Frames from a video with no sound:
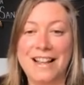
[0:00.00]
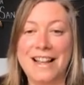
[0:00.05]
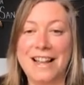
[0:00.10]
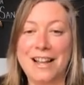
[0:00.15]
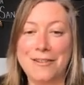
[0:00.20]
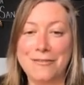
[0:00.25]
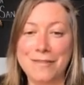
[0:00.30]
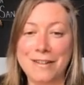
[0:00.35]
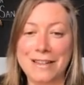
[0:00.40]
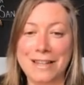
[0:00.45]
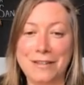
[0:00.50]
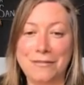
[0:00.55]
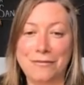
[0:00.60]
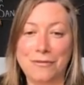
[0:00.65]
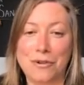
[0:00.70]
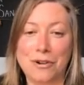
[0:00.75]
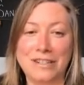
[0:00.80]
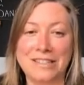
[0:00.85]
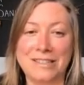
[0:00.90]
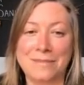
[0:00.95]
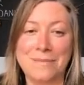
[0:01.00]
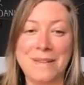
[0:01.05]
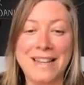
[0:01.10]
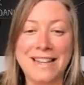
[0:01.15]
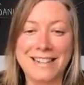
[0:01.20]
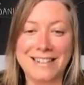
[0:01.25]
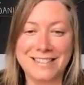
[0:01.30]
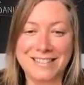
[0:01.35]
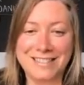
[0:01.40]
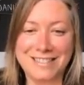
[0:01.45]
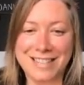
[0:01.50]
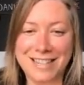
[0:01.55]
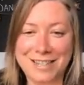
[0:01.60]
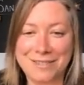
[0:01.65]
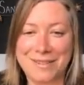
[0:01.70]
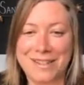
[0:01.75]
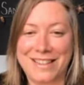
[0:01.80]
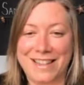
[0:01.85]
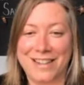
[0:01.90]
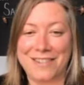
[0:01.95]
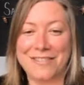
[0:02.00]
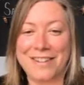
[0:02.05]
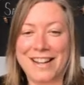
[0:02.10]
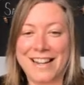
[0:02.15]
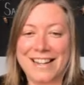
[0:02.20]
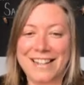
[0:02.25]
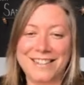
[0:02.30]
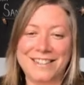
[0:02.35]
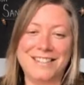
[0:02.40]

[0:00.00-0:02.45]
it really forced me to stick with it, right?